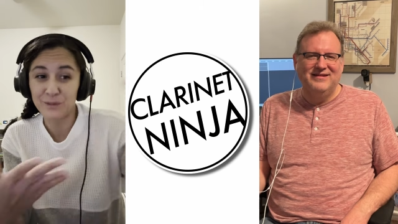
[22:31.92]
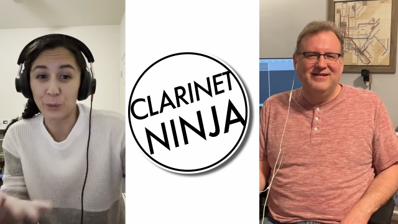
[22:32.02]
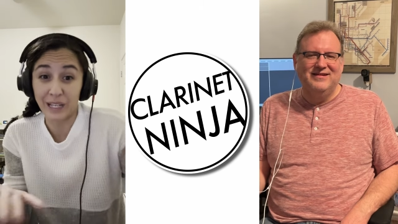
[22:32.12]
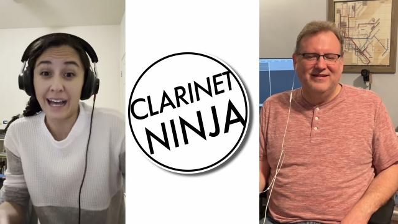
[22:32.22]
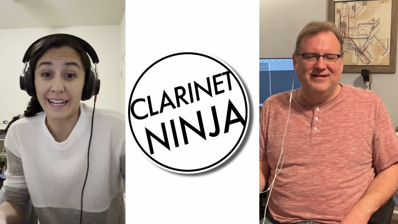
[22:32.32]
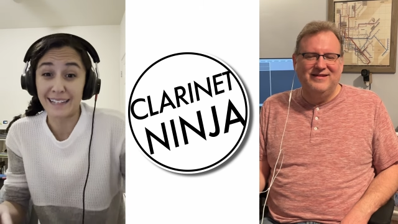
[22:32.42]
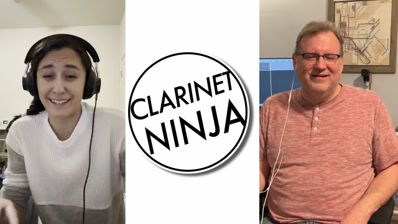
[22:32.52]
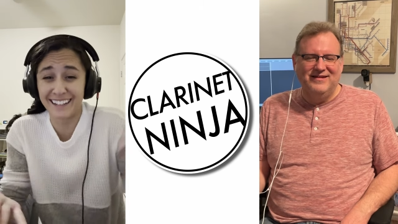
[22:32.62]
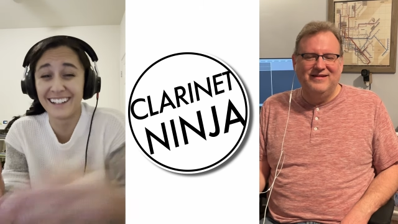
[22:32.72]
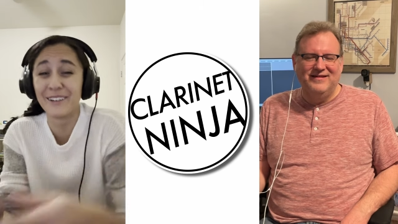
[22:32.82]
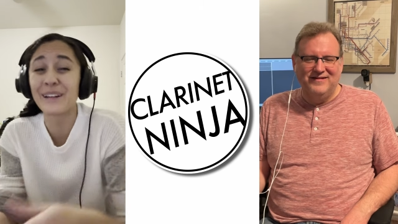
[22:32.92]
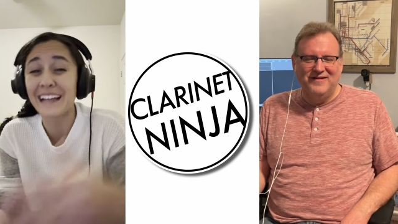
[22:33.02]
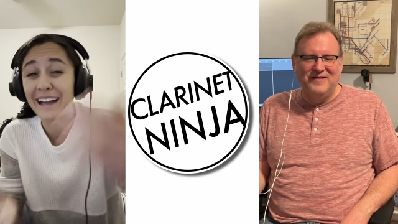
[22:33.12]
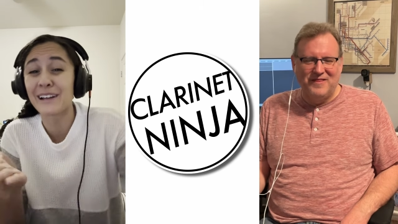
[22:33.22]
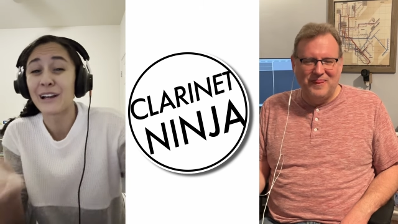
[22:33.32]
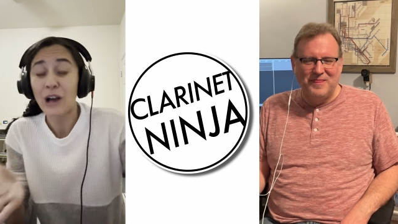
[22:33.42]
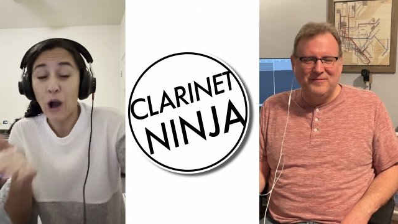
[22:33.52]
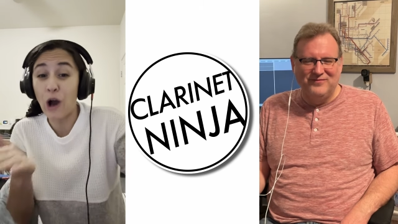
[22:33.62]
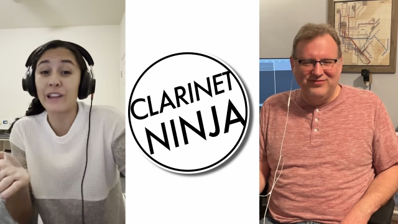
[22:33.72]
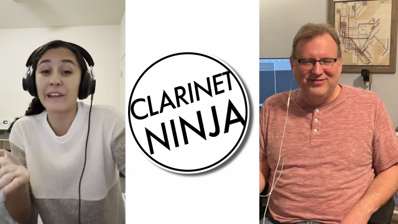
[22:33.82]
Speaker 1: got it. We got it.
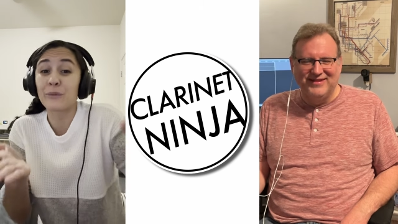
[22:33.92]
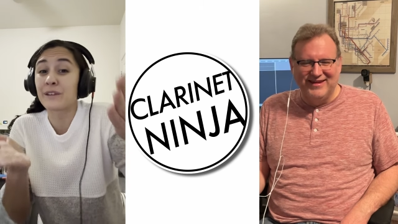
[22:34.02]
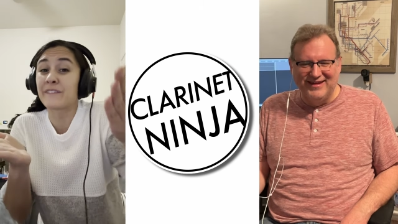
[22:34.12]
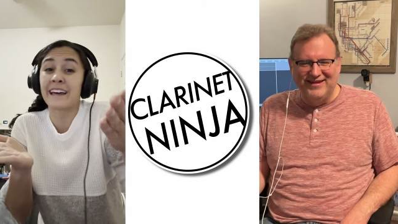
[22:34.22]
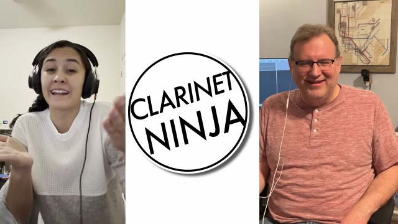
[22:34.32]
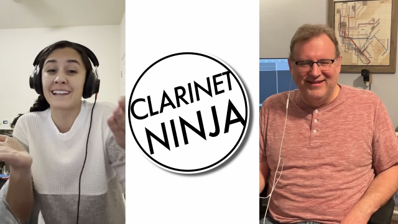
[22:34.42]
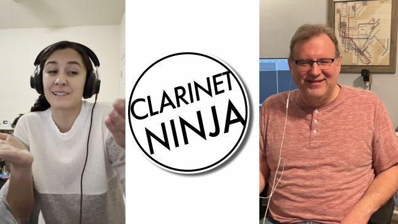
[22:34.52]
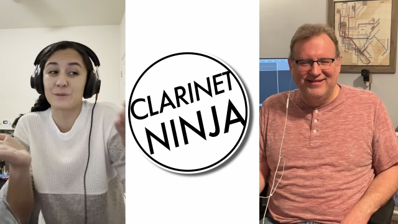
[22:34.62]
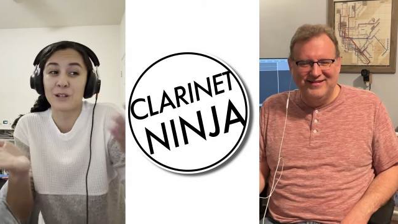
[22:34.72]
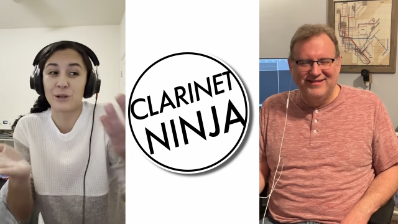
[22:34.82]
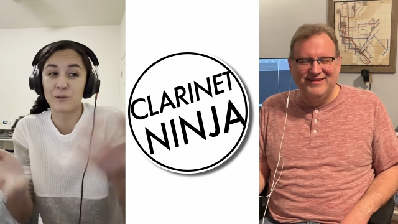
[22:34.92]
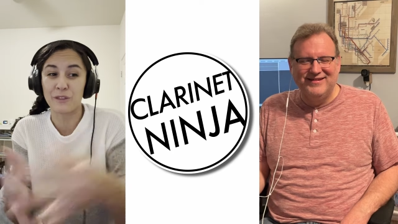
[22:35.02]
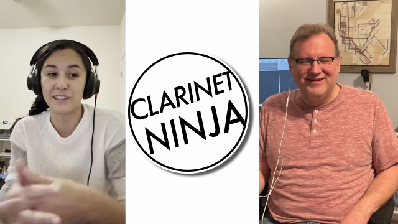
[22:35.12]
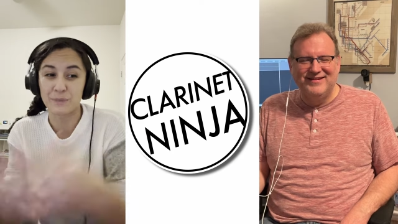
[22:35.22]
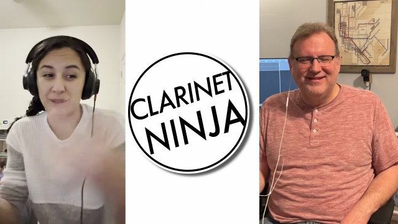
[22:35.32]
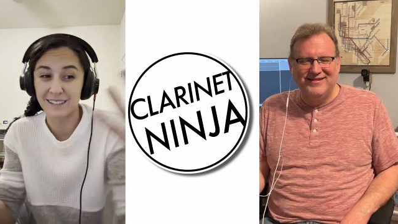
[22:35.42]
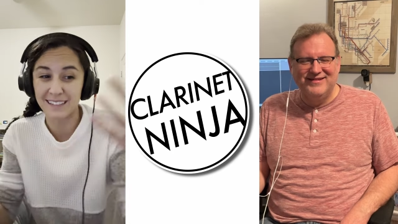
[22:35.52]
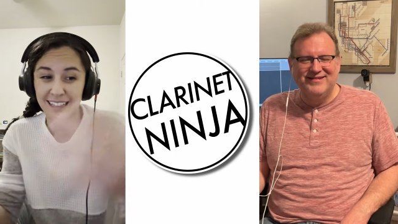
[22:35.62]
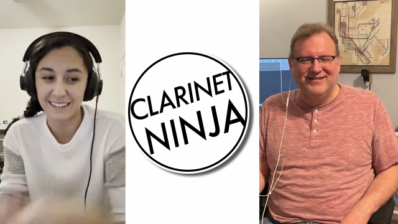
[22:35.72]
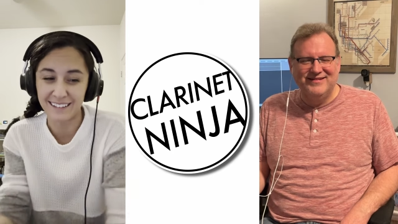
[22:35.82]
All that has, thus been
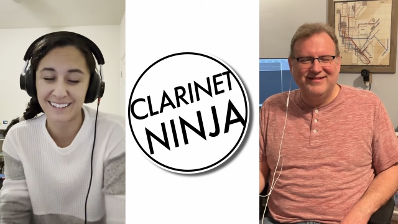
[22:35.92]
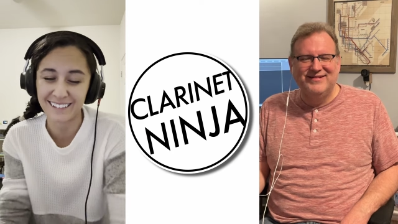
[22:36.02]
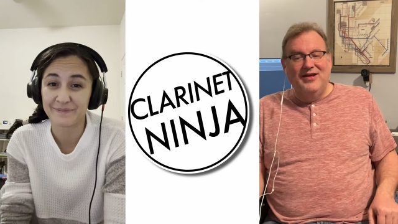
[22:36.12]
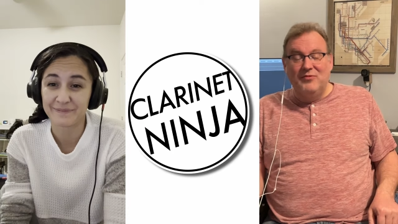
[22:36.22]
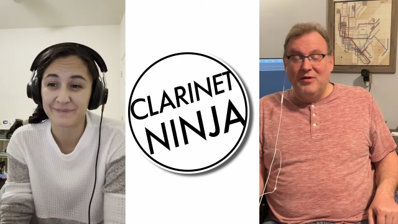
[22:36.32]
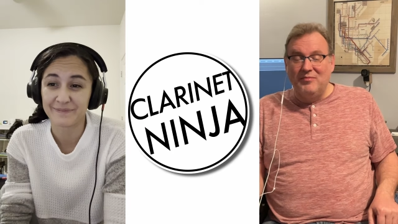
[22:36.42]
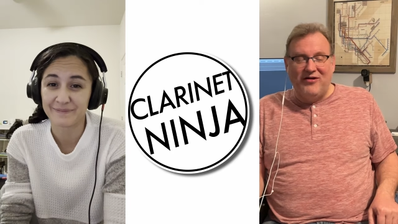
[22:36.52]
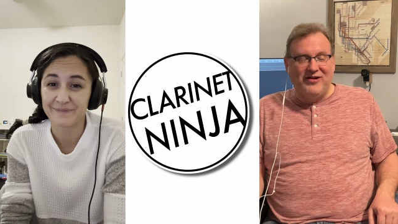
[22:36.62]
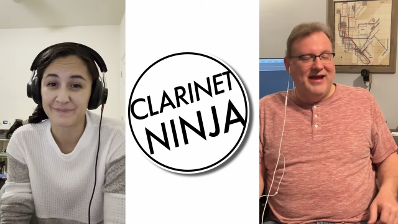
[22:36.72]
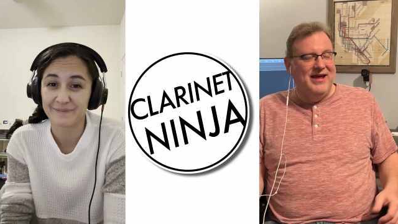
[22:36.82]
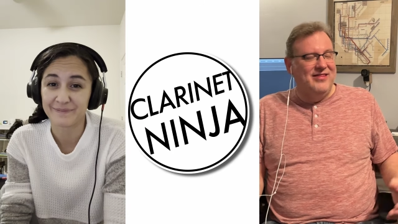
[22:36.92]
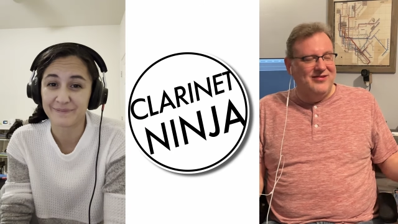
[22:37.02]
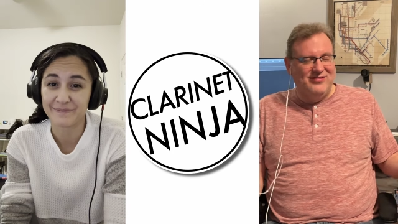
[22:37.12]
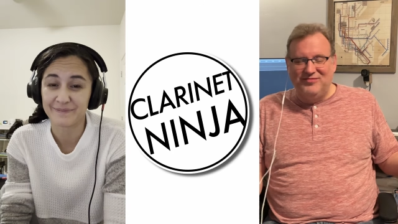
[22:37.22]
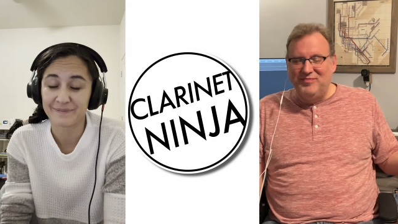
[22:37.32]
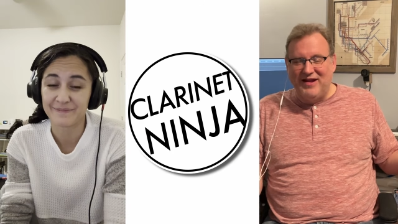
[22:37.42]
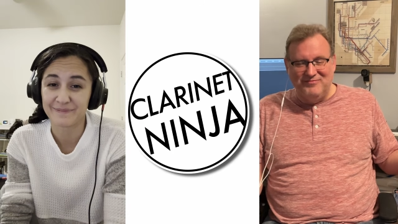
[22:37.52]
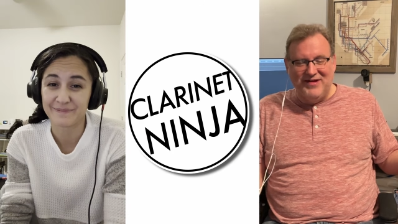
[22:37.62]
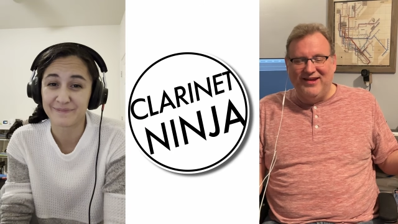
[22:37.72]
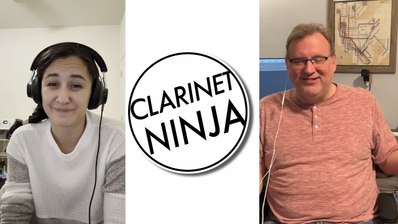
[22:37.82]
seen.
Speaker 2: Well, Melanie, this has been
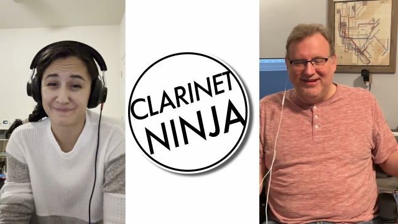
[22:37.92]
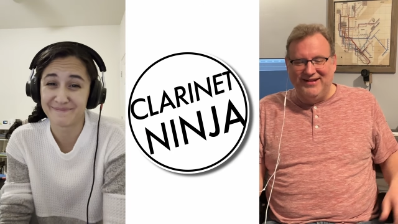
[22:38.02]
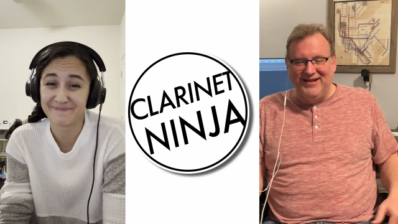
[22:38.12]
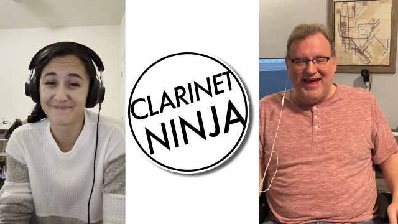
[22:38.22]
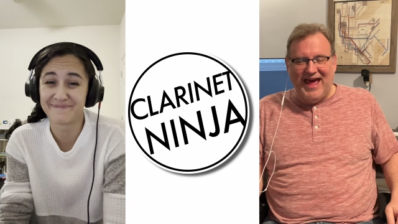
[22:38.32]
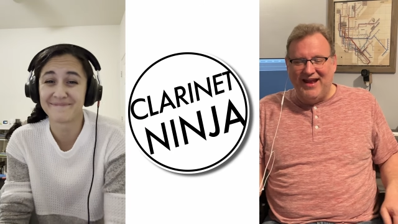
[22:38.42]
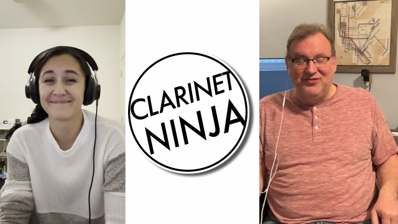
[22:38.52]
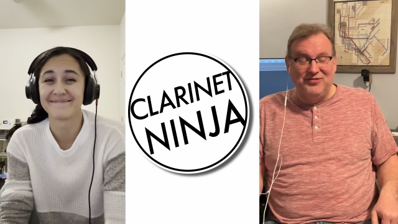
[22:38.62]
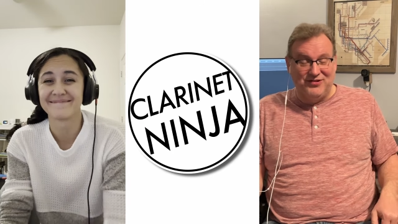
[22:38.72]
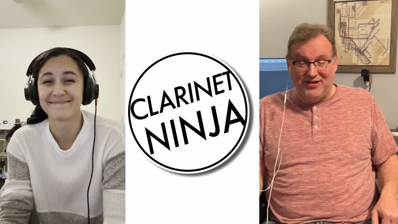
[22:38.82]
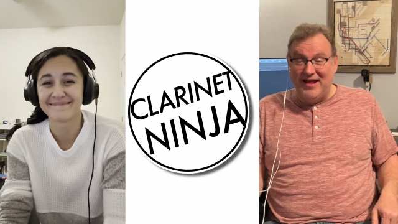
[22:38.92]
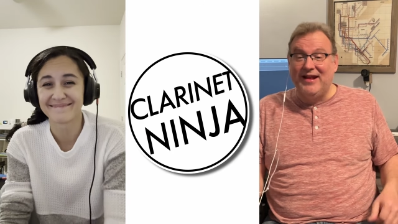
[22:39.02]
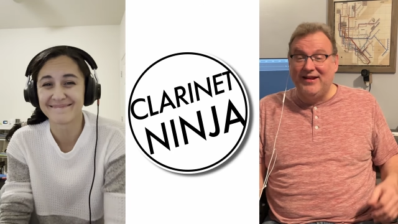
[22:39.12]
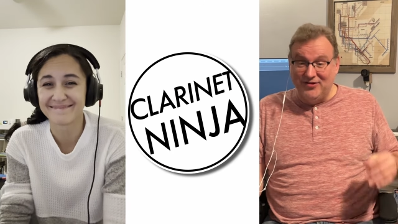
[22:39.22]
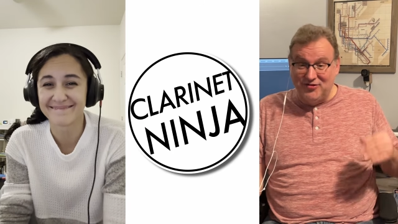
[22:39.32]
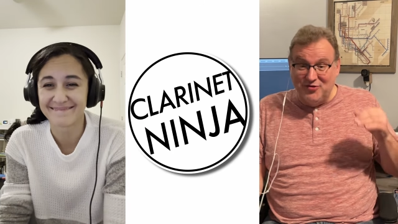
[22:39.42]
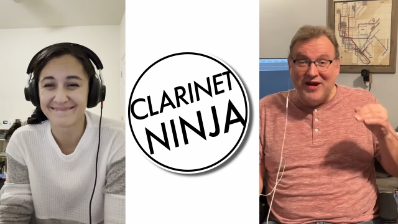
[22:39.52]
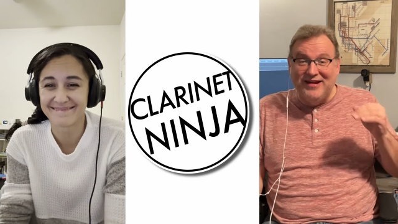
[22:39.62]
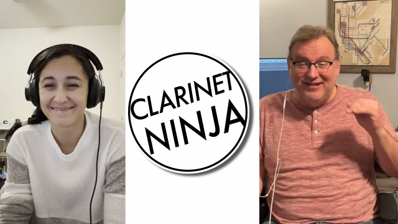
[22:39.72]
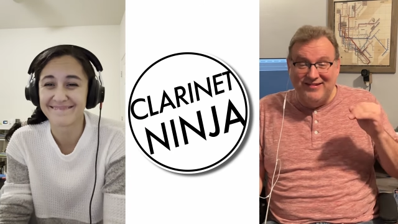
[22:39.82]
amazing. And it is
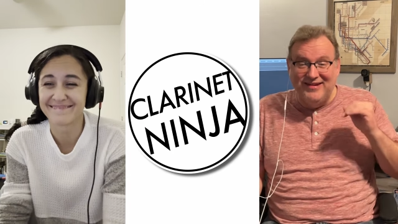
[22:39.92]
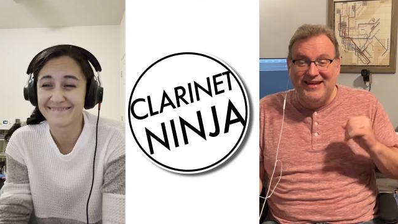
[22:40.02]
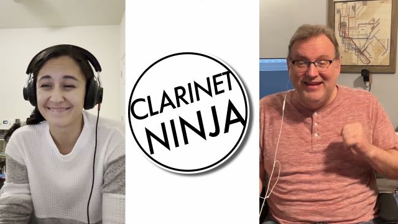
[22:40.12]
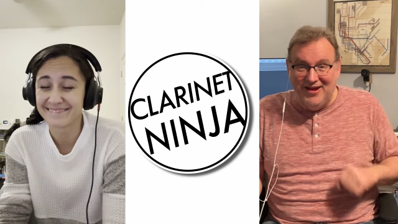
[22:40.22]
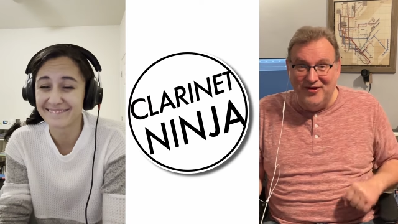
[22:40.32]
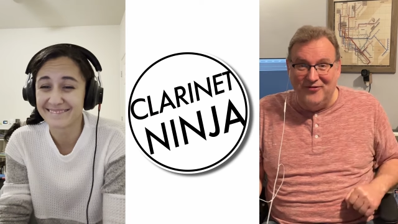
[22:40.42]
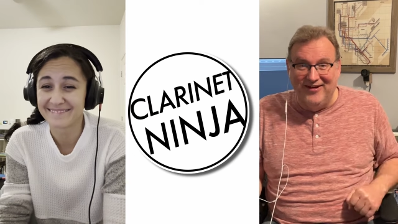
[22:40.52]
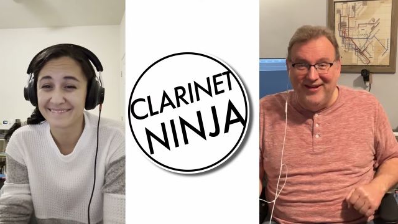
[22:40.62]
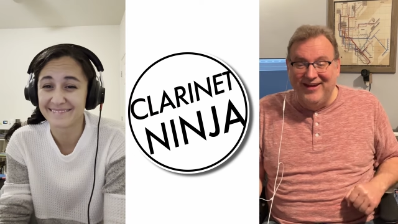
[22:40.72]
great to see you.